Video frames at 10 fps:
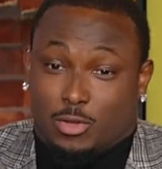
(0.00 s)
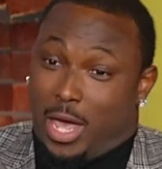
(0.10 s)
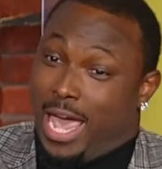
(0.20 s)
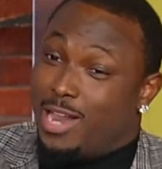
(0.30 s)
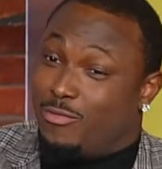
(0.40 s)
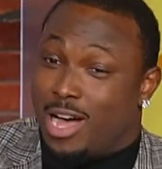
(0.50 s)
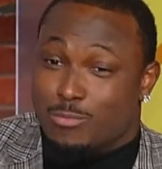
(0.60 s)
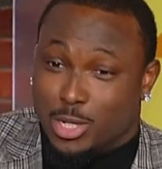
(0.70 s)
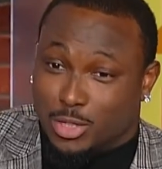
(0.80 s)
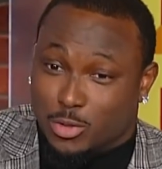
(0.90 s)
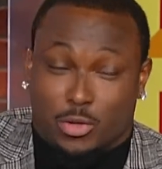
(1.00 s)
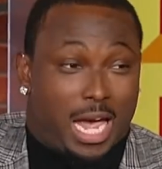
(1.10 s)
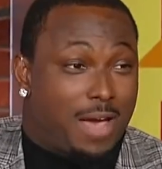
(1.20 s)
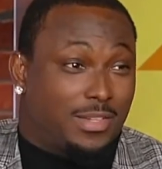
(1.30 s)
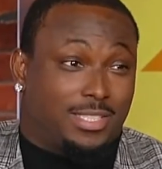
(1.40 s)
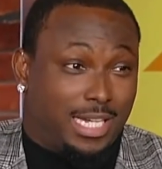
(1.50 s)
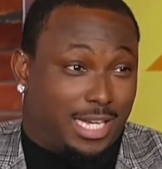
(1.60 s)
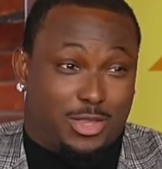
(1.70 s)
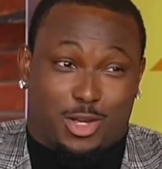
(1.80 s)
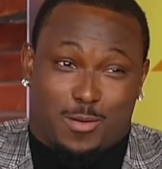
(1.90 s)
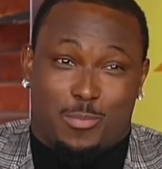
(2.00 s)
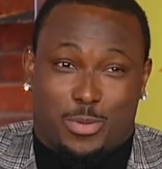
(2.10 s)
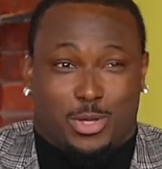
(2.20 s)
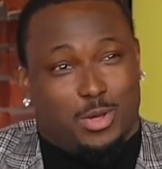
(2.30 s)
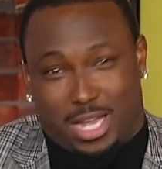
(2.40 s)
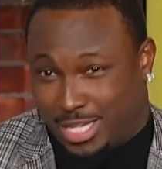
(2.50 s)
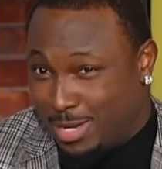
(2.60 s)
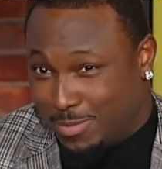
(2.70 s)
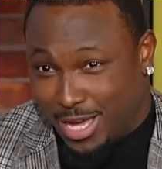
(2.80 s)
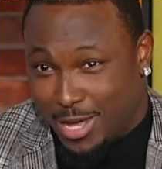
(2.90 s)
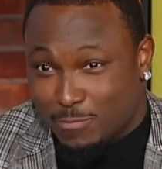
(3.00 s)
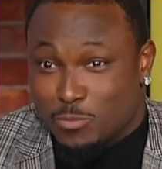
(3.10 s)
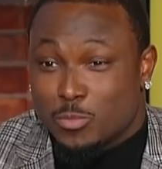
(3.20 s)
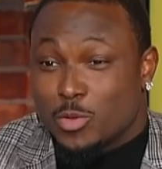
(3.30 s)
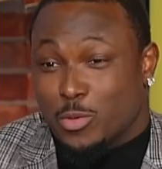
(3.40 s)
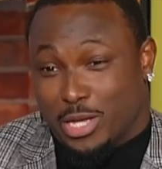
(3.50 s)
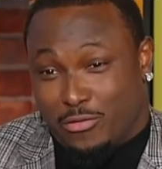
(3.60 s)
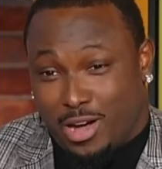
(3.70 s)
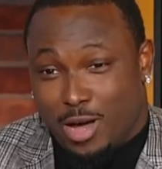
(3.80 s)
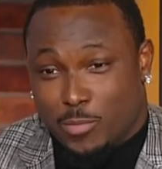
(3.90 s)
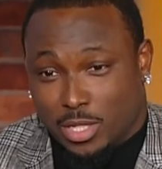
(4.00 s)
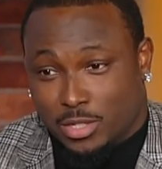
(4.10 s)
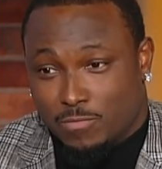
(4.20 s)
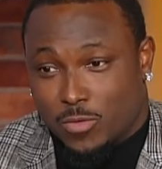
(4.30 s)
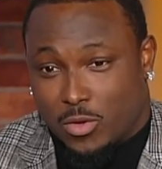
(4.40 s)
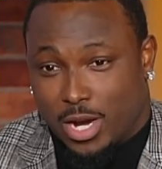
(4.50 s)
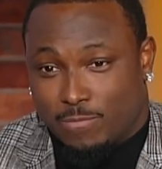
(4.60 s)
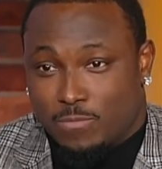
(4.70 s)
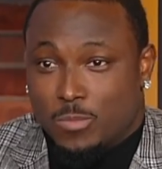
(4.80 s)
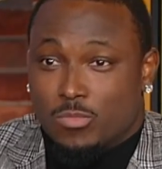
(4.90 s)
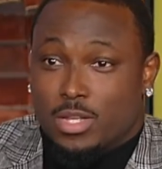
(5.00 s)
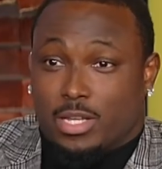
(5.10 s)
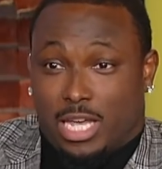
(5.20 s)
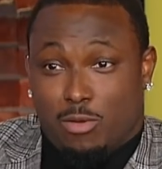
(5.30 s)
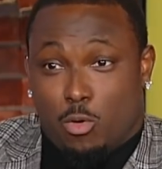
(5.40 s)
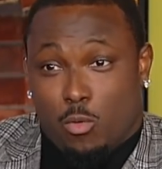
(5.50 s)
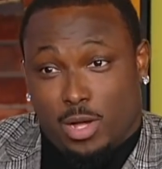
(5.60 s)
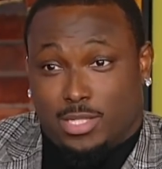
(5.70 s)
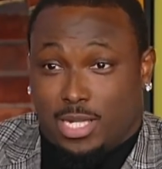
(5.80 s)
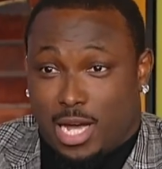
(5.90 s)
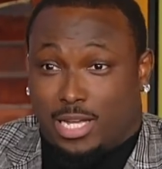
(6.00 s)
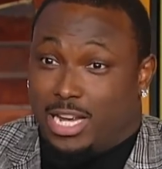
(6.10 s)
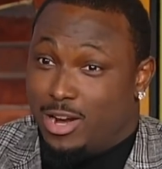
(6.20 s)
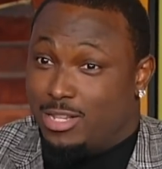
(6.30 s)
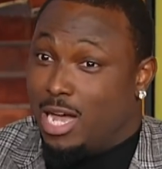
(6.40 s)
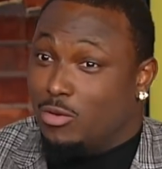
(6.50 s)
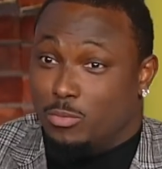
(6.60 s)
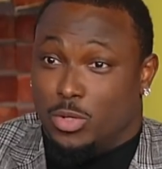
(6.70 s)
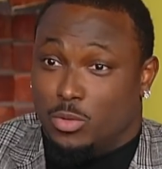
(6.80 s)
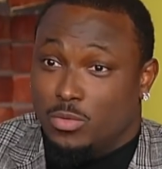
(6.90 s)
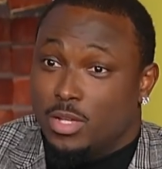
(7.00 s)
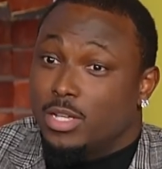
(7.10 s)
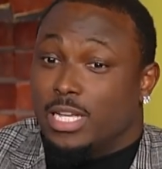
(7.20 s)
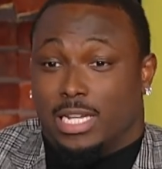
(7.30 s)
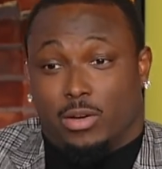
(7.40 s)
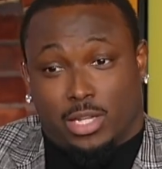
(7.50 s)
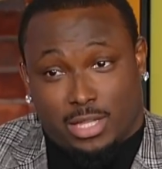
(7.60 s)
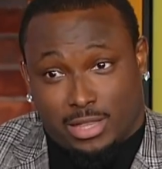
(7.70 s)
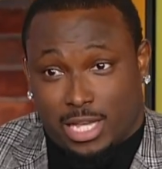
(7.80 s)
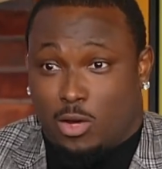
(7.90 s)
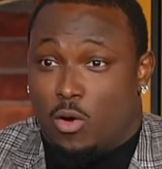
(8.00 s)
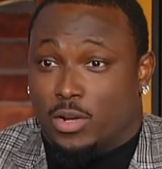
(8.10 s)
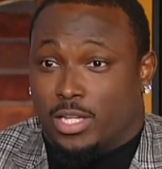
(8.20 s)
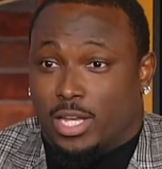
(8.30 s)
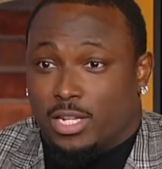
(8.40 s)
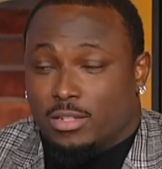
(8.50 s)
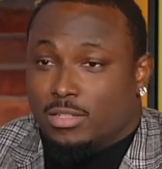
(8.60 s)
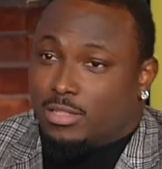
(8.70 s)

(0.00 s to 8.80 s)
You add Von Miller. You can have the second and third round pick. You can keep that. We get Von Miller, right? Get him on one side, get Aaron down in the middle, and they'll get that thing going again.